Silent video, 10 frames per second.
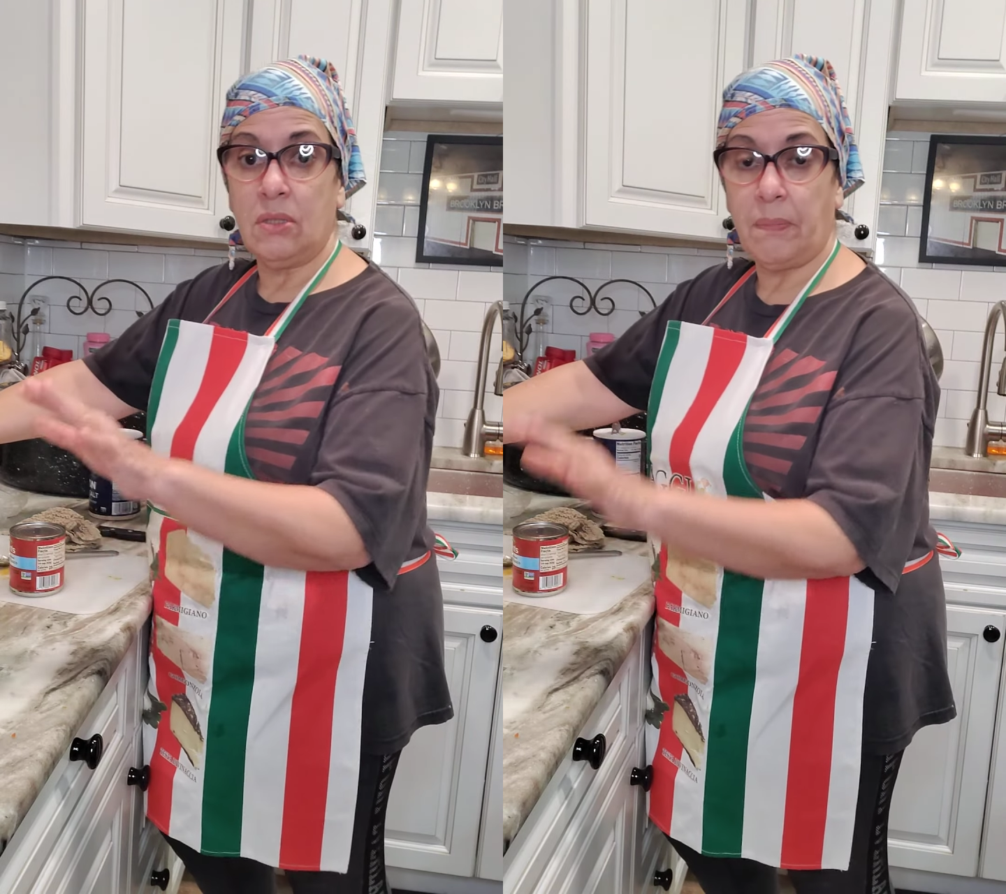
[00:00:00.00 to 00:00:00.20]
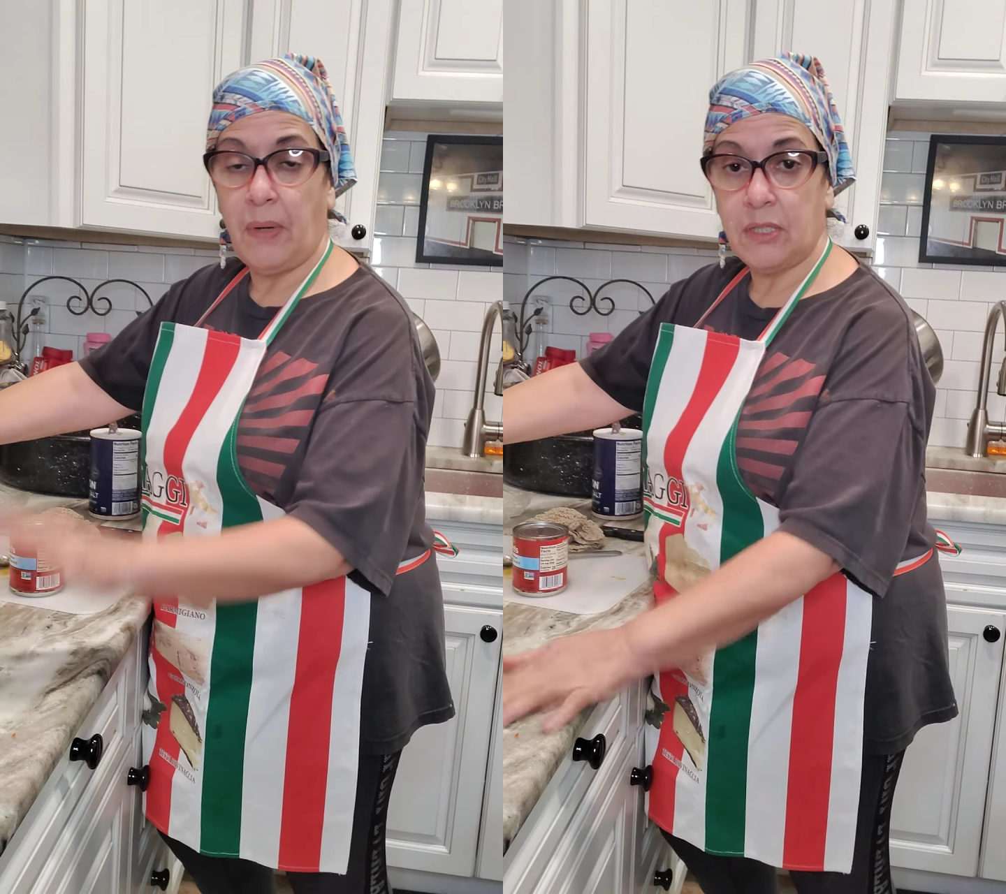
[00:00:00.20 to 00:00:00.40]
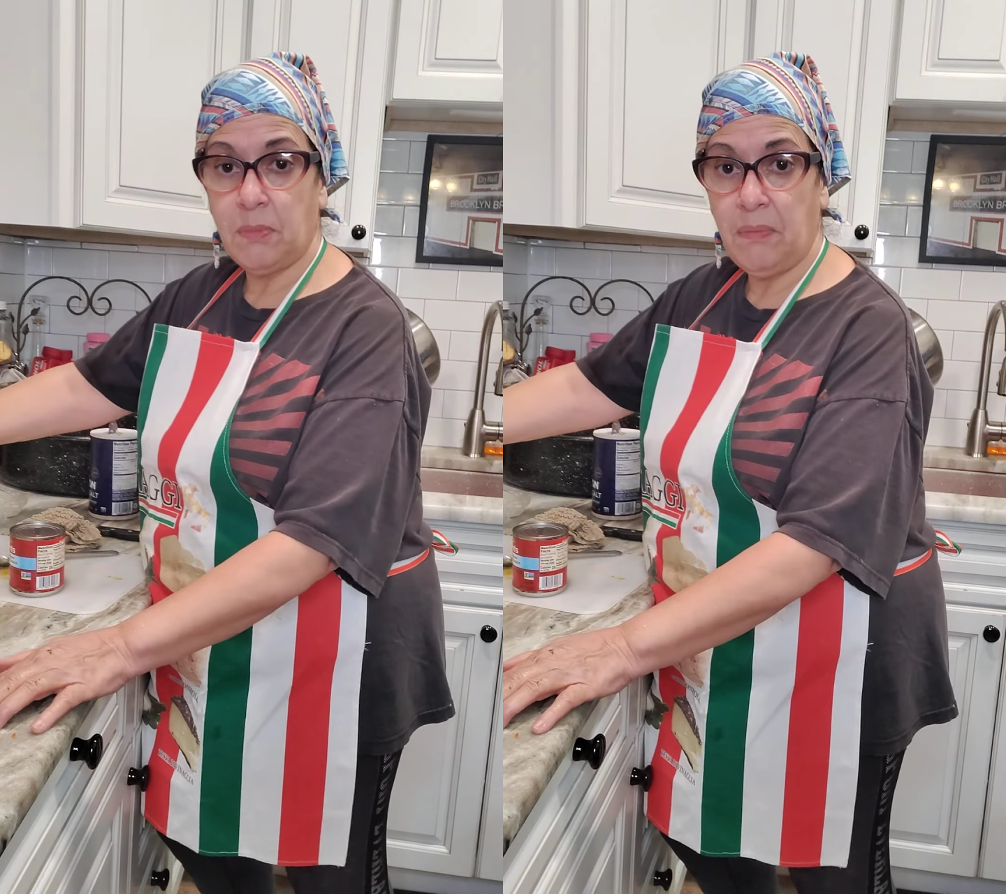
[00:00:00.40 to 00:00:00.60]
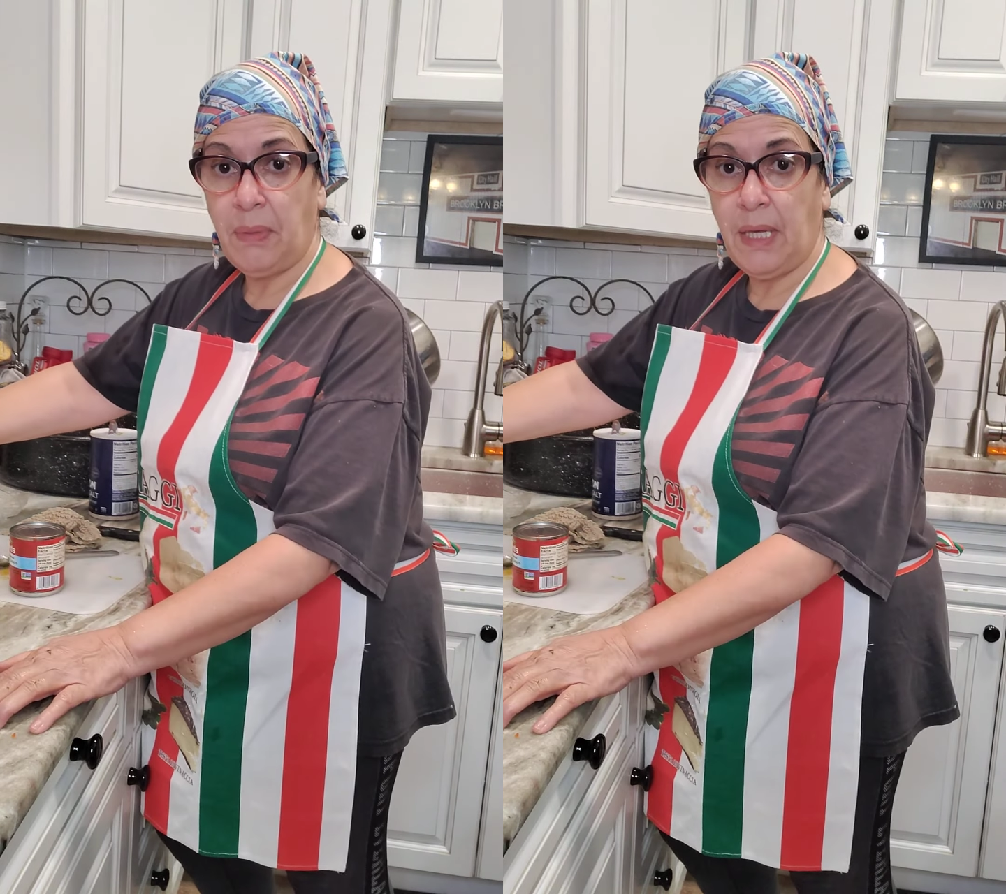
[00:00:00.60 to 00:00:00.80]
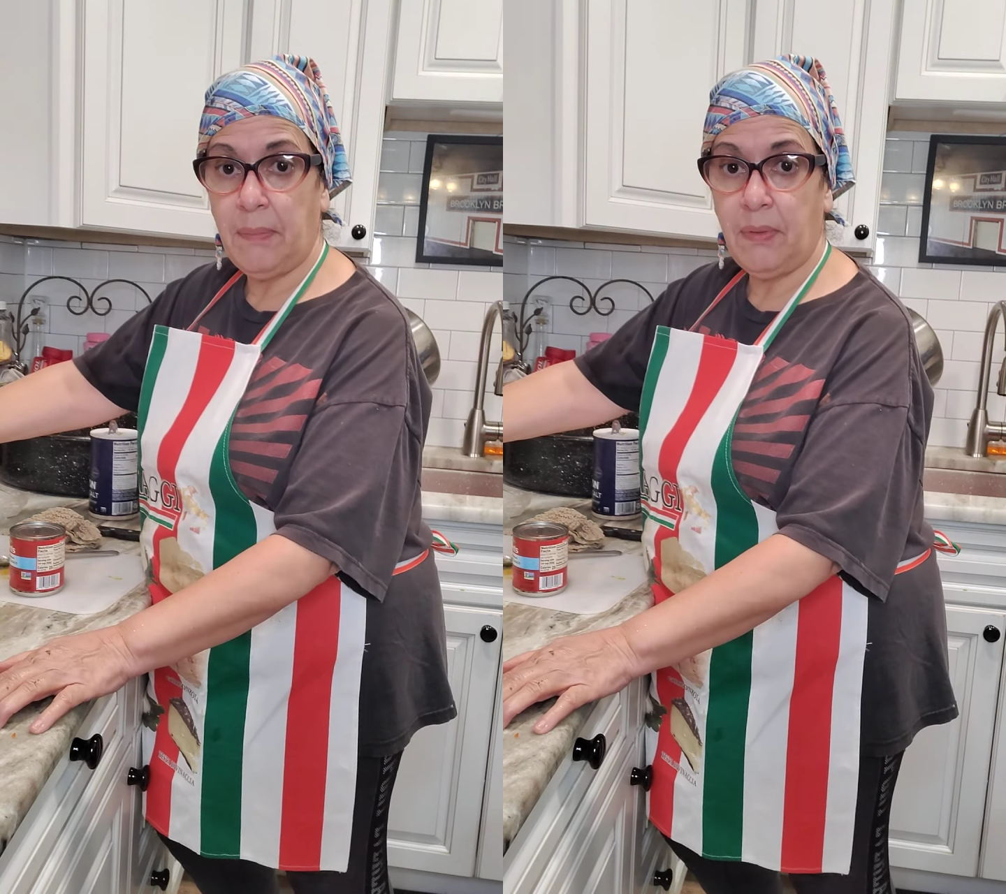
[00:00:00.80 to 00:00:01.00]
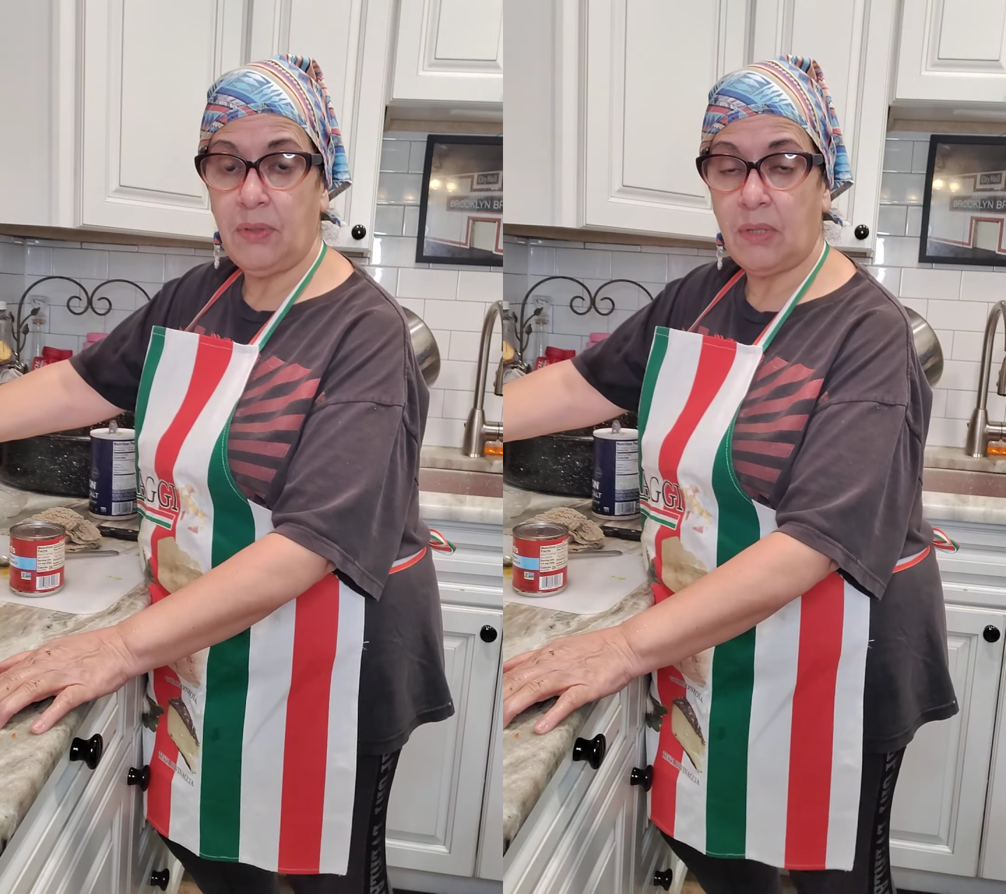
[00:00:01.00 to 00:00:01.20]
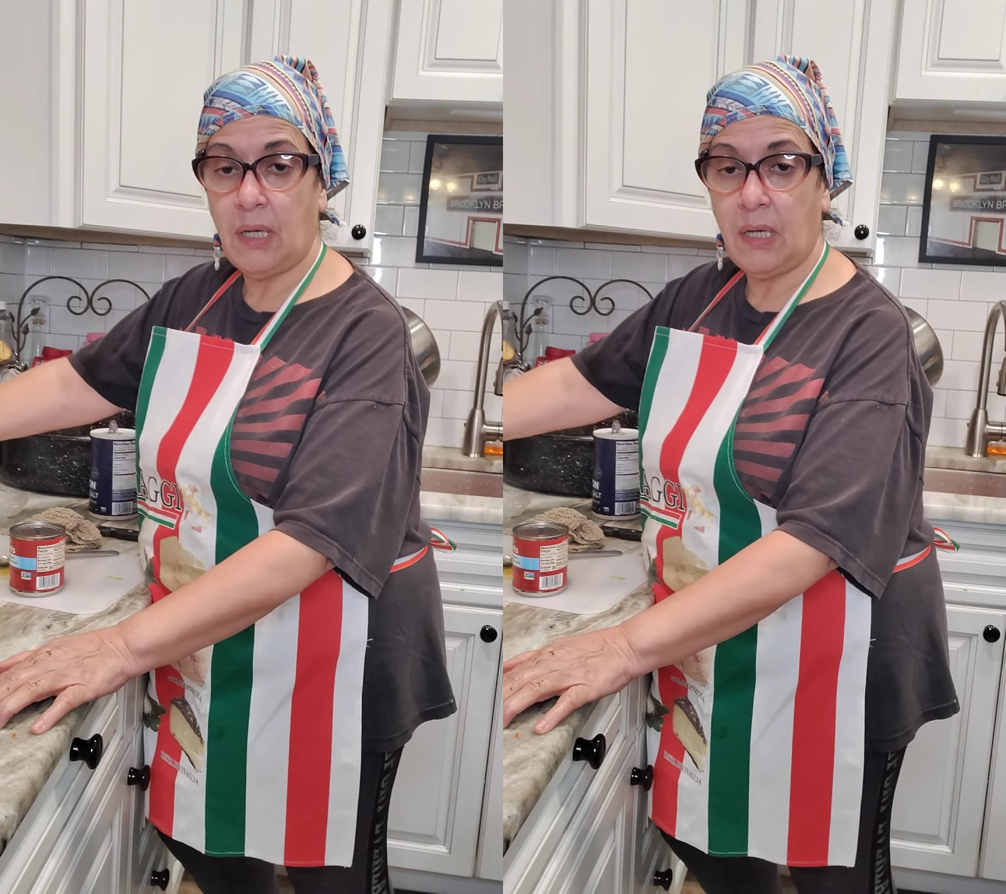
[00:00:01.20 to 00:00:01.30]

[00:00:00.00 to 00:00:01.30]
your parchment paper. You